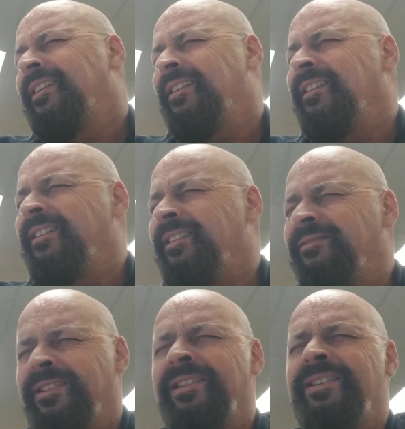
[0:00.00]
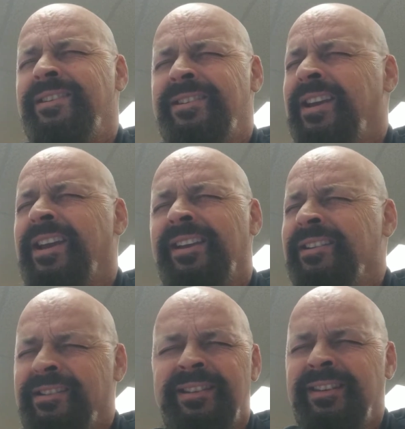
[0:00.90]
of the
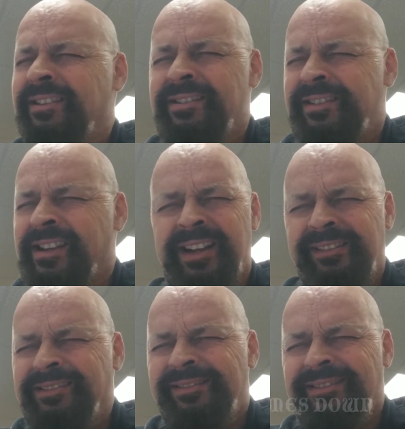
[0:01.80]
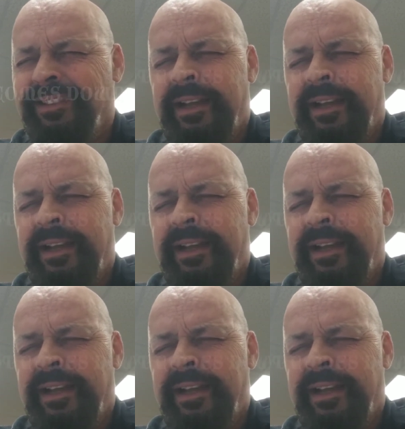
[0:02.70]
setting sun.